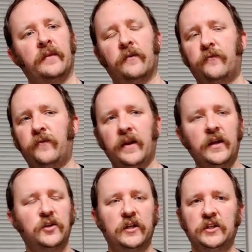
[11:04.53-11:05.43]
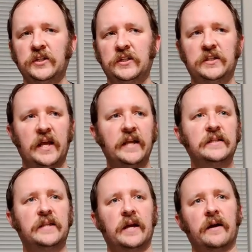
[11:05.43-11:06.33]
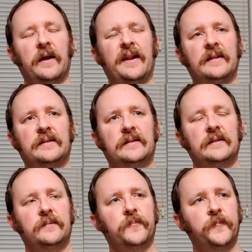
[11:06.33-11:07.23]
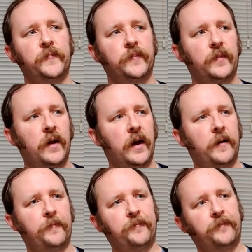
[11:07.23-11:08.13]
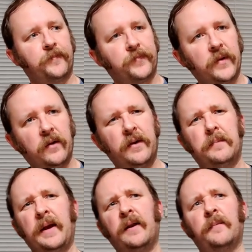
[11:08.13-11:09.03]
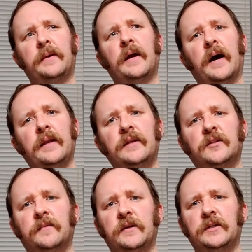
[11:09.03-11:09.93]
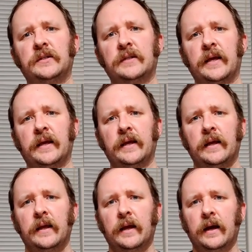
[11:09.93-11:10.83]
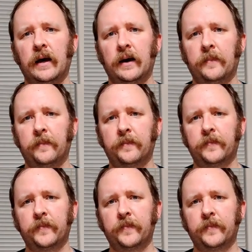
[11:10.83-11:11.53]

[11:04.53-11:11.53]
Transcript: The finish, it just stays there, and it's, it might not be honey so much as it has